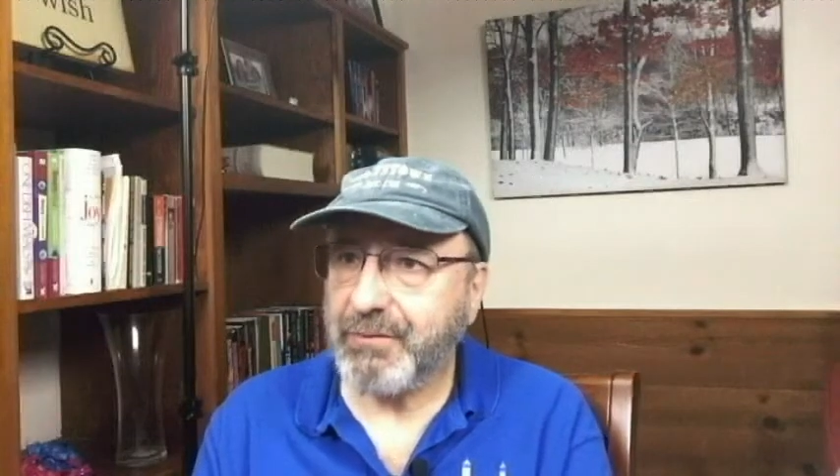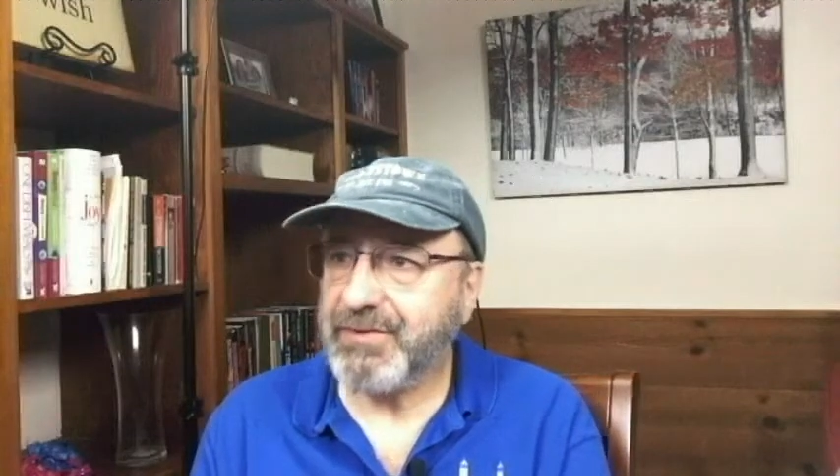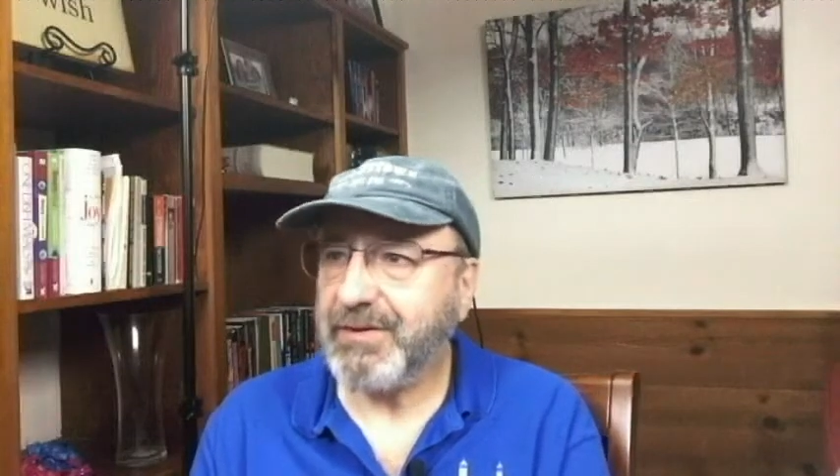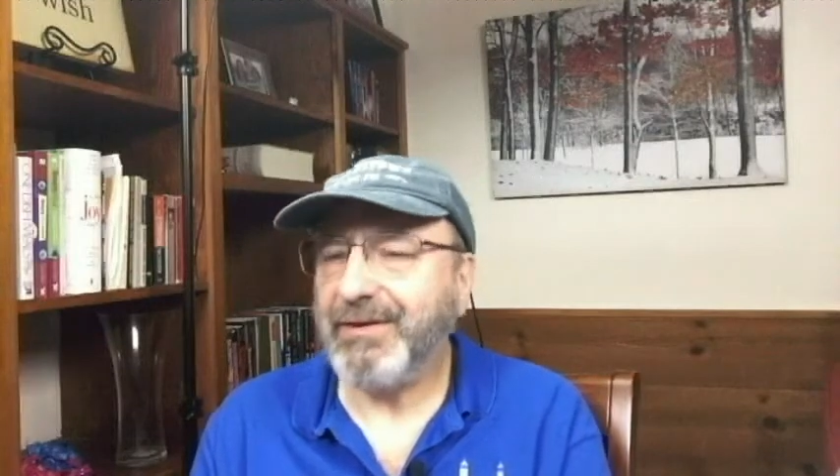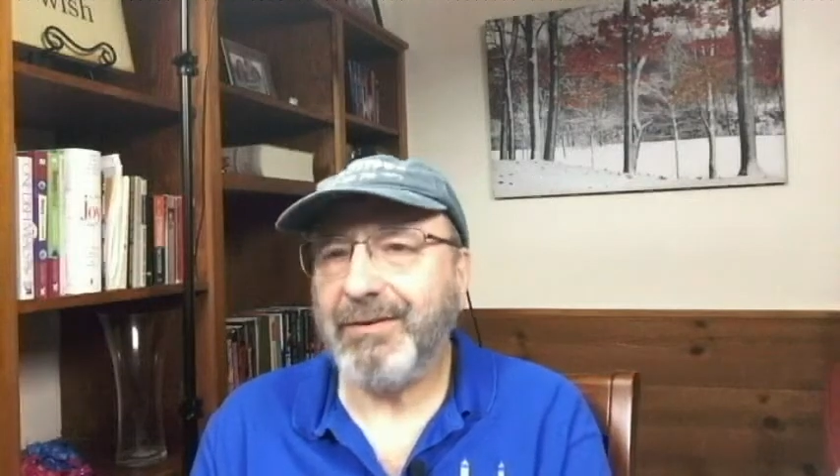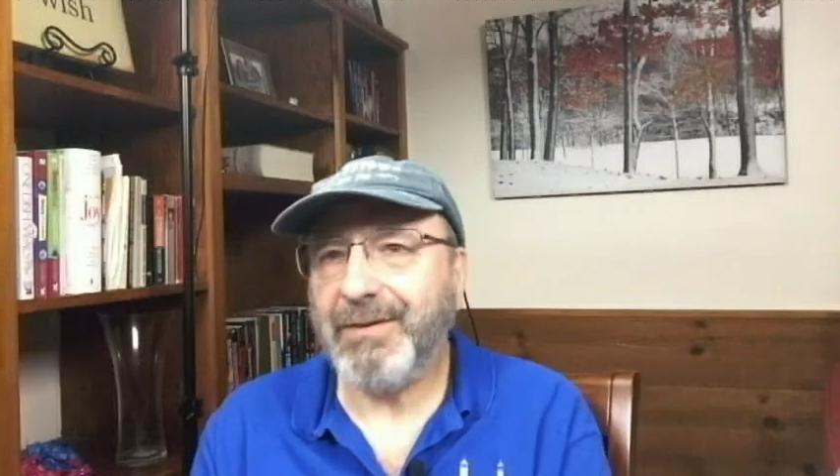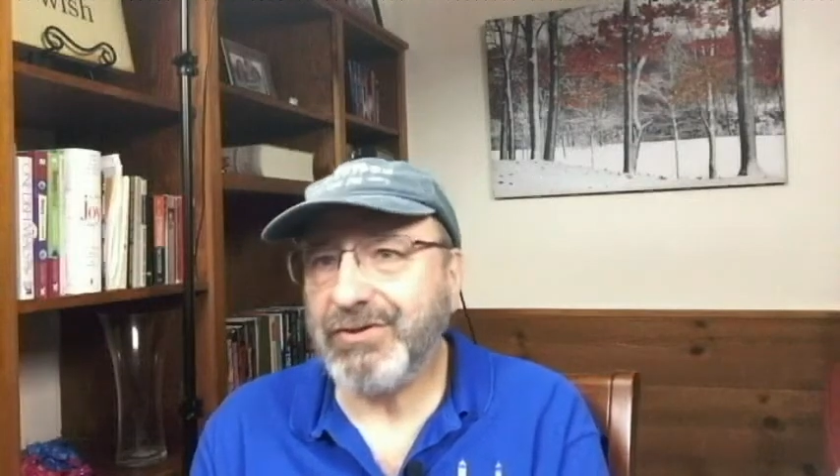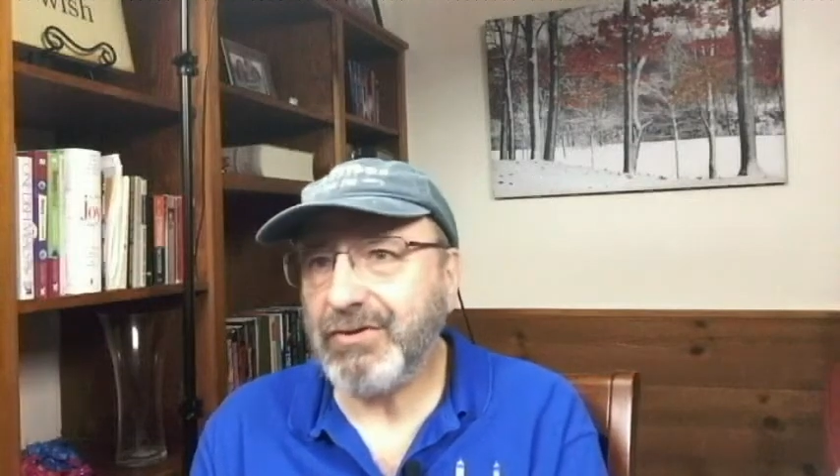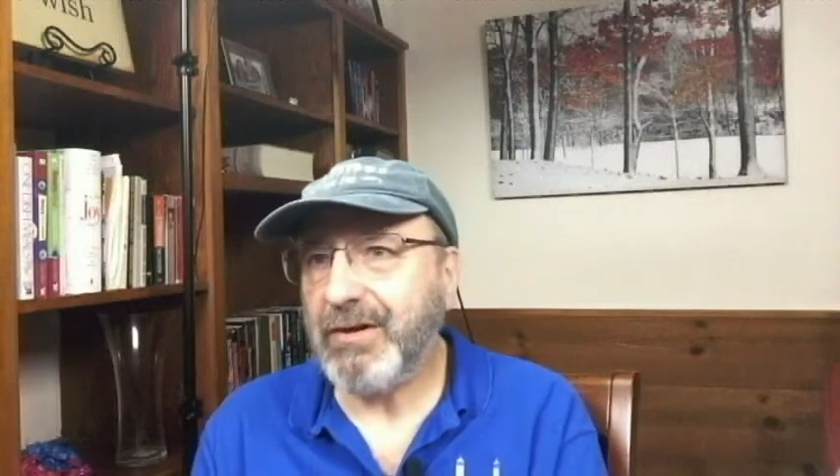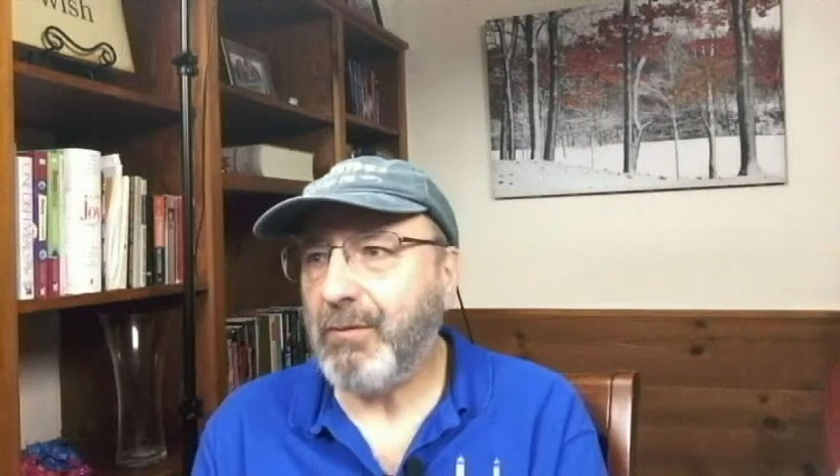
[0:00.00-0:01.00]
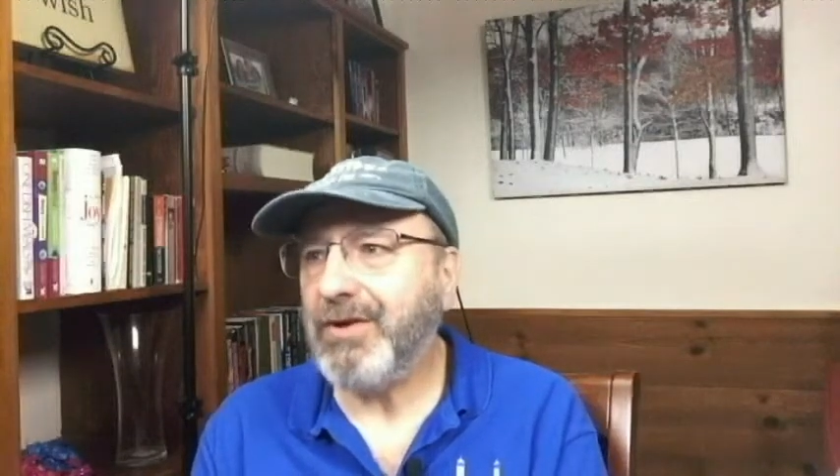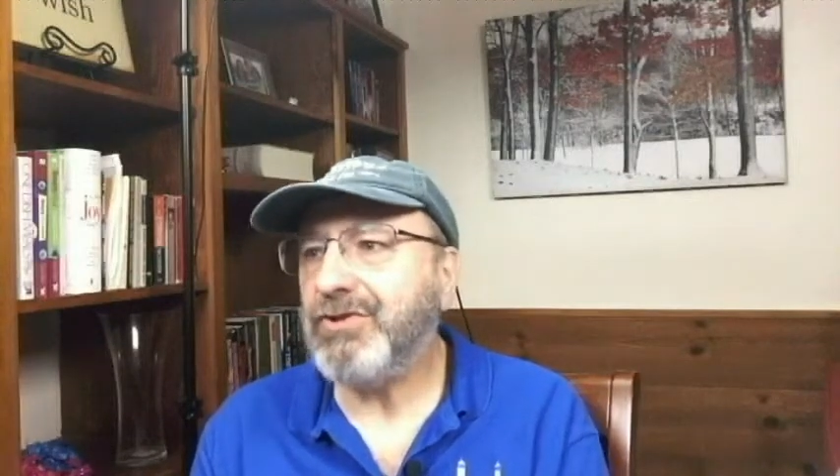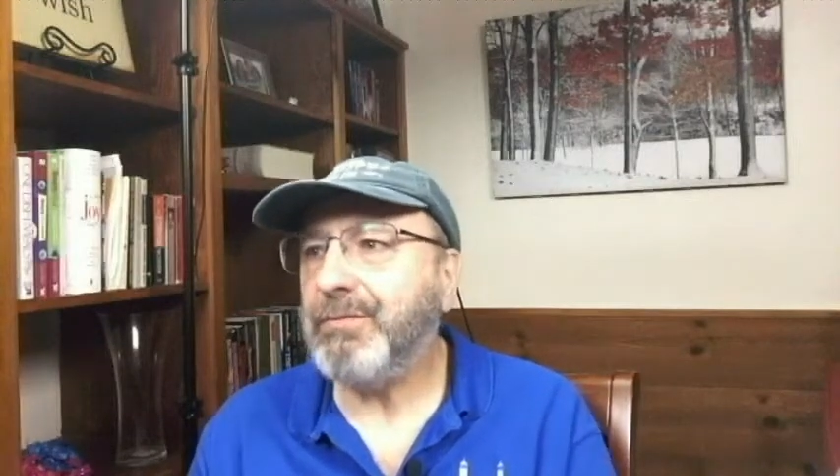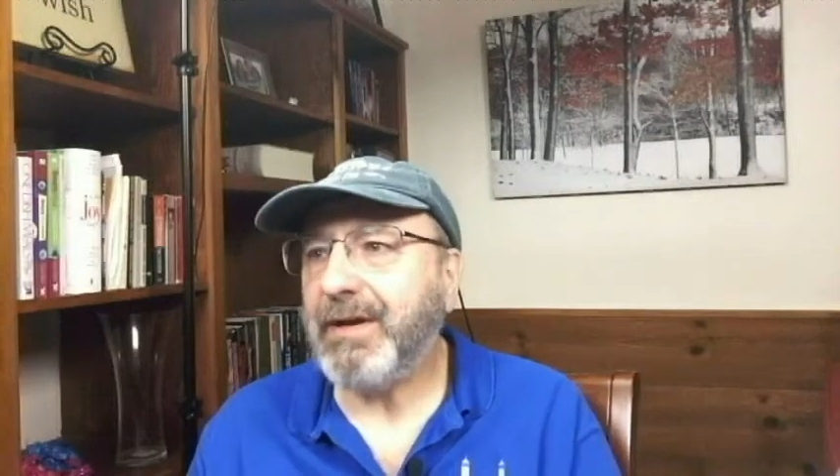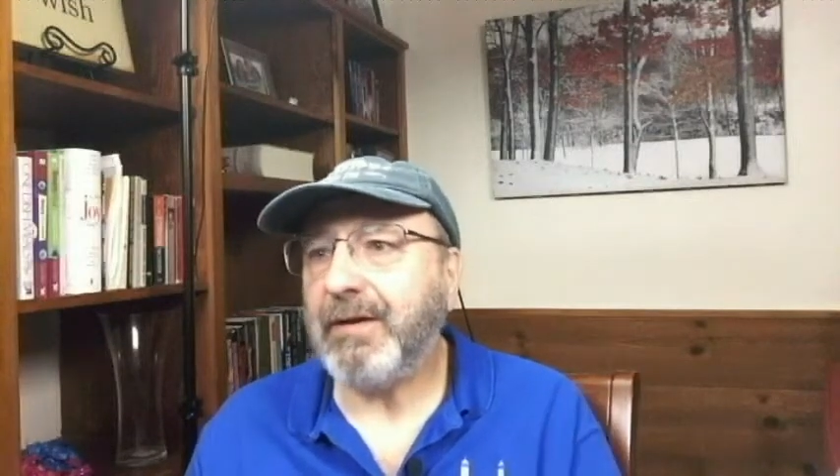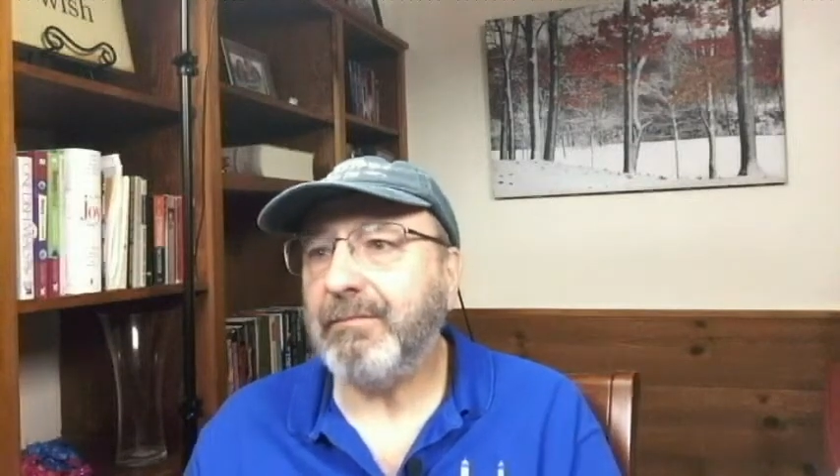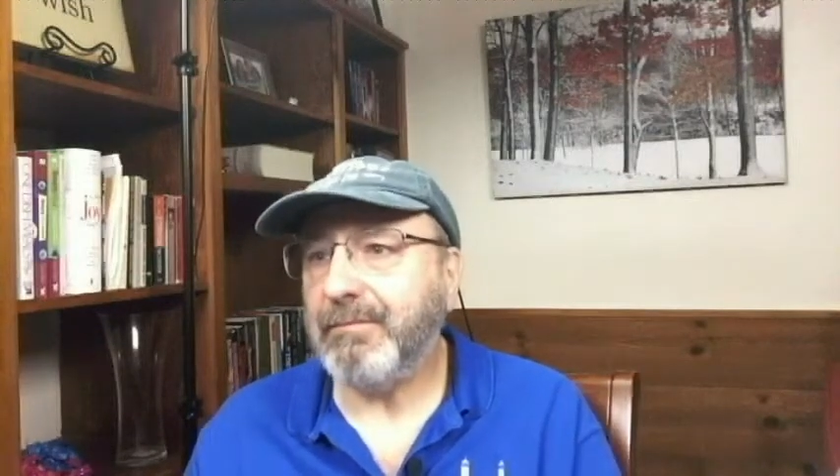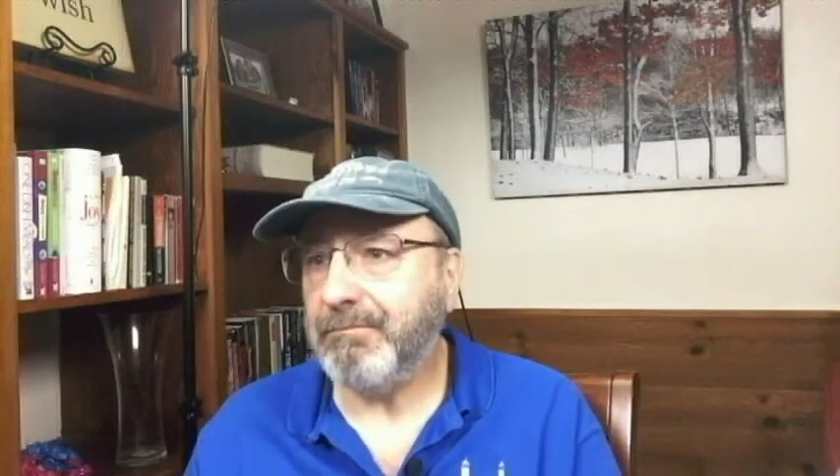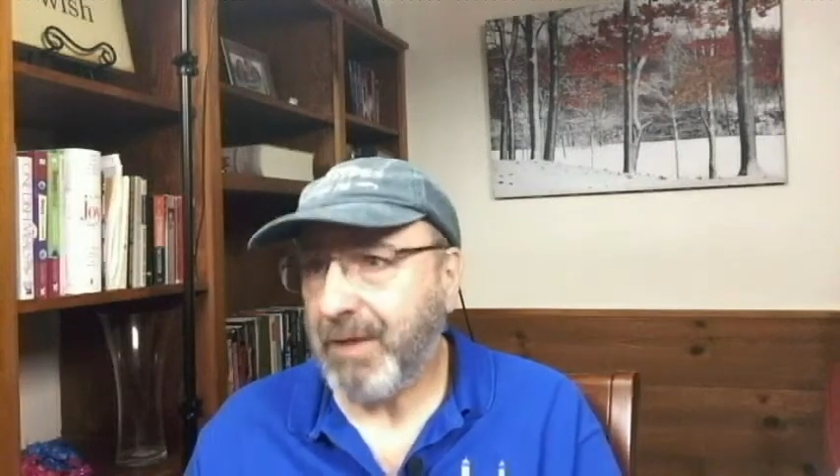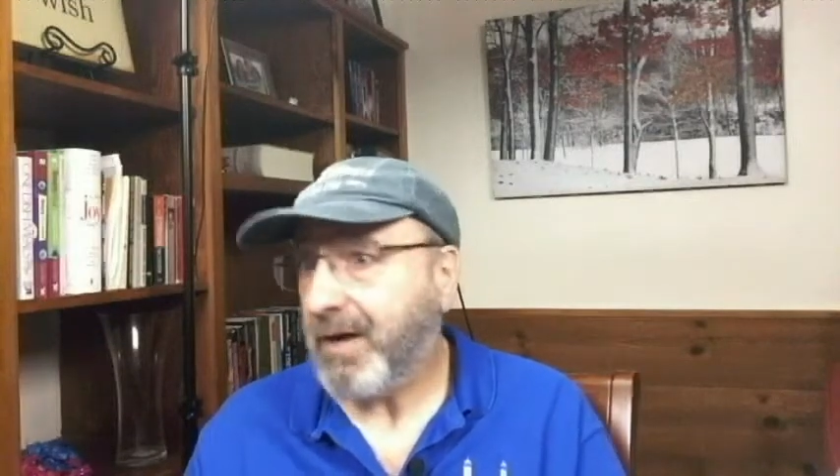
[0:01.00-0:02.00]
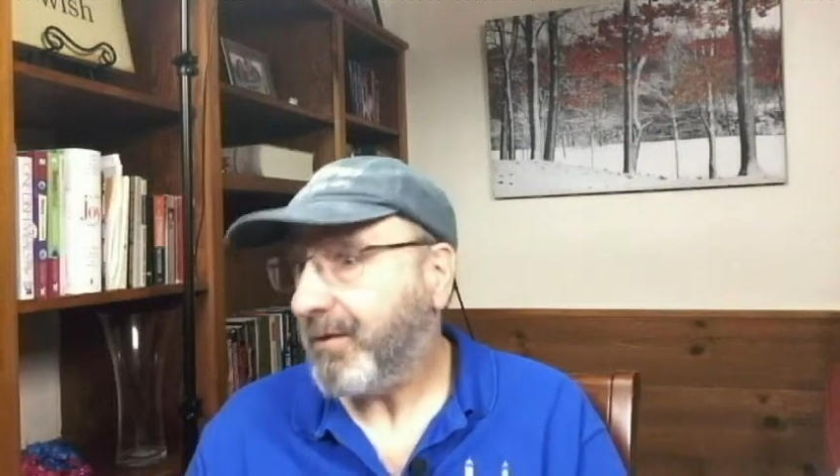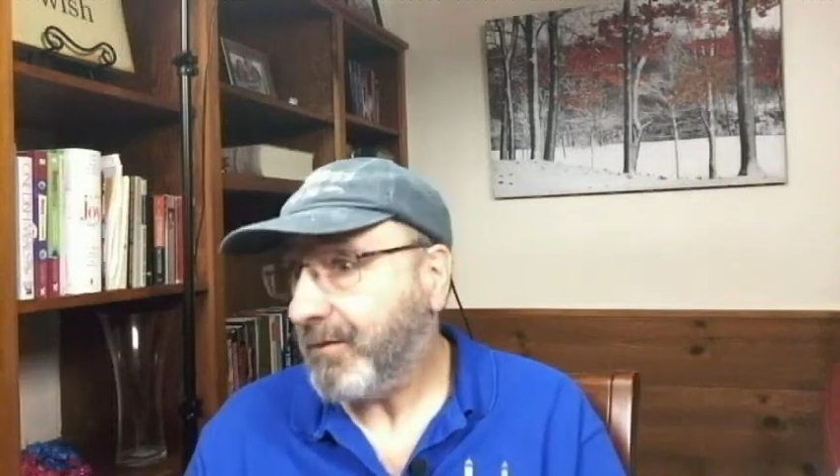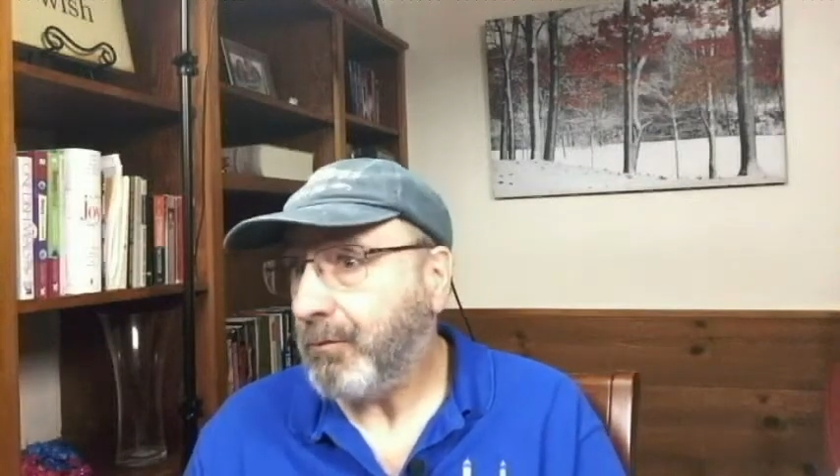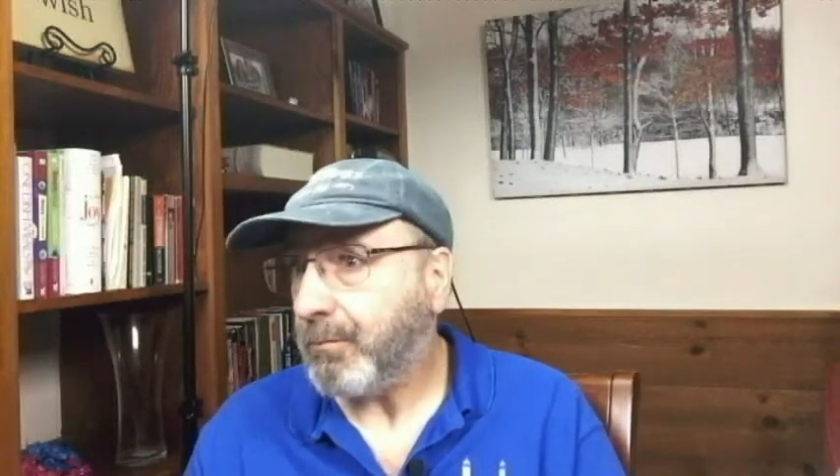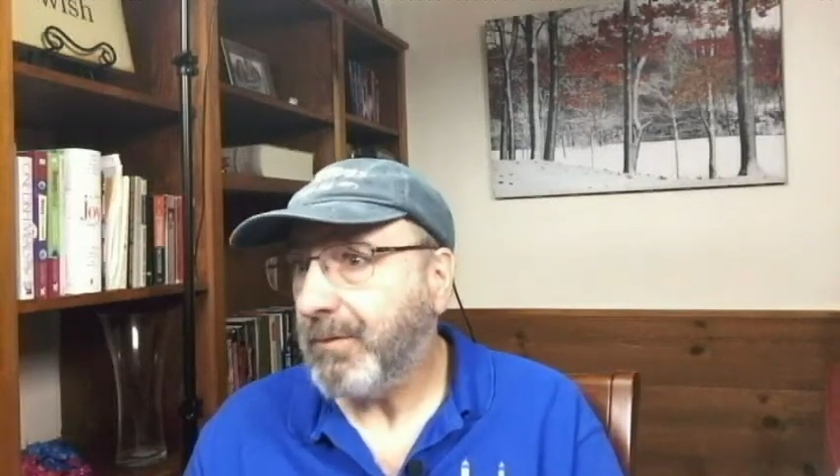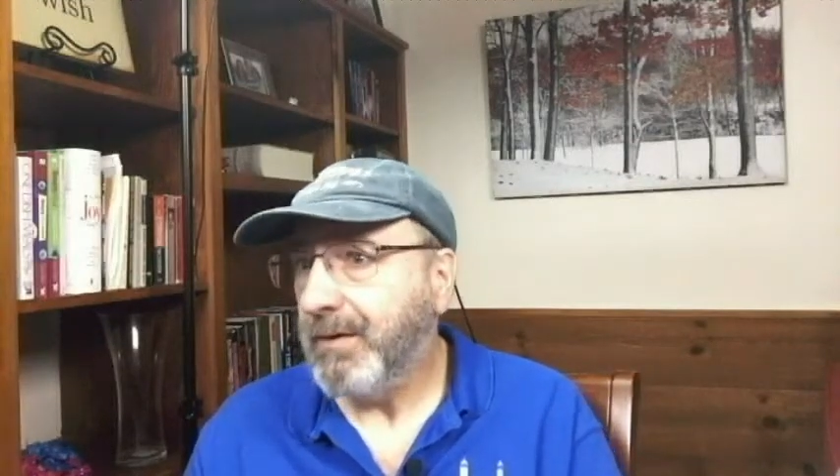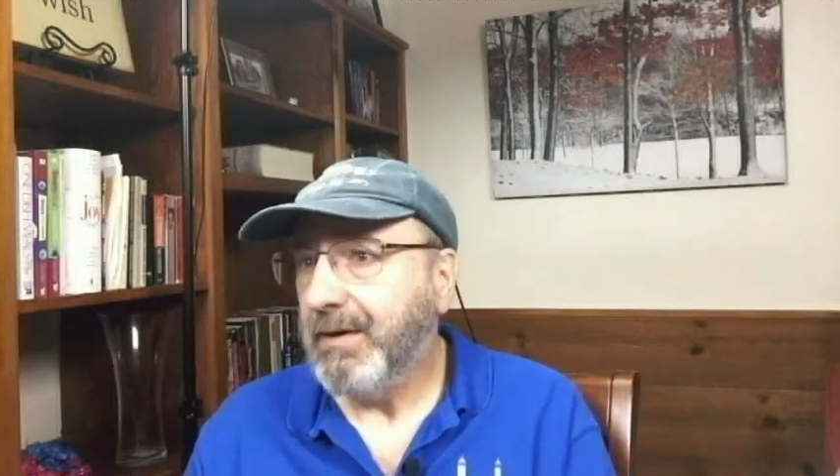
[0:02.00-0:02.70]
and we said, you know what, John, why don't you become part of the group?